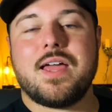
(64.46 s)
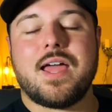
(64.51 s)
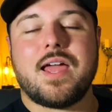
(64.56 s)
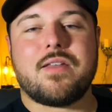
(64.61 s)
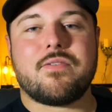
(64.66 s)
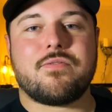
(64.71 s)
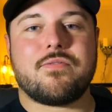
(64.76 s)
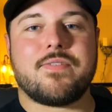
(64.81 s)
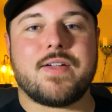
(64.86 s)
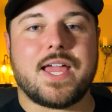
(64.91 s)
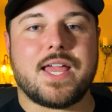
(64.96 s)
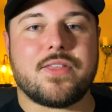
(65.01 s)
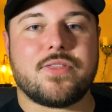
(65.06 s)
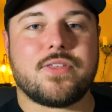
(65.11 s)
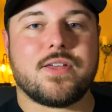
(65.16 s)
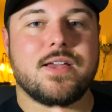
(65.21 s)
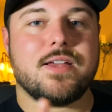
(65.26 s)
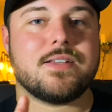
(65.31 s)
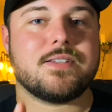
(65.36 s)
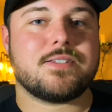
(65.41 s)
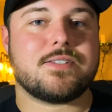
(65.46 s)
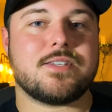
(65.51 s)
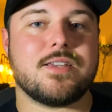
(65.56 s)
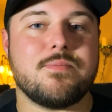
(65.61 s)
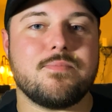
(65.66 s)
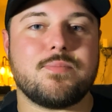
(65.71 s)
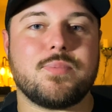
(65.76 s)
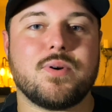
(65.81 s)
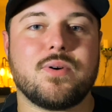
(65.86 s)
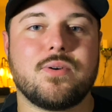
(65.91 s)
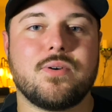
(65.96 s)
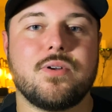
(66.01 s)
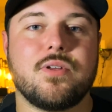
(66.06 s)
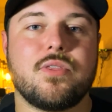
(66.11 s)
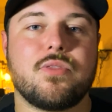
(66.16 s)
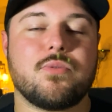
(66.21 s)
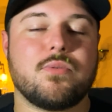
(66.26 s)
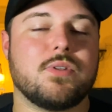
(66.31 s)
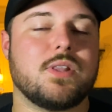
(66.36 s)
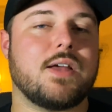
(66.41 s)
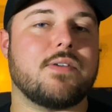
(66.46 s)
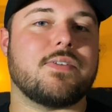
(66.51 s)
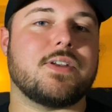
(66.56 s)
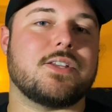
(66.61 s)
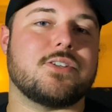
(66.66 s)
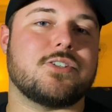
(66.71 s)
and faith simple through loving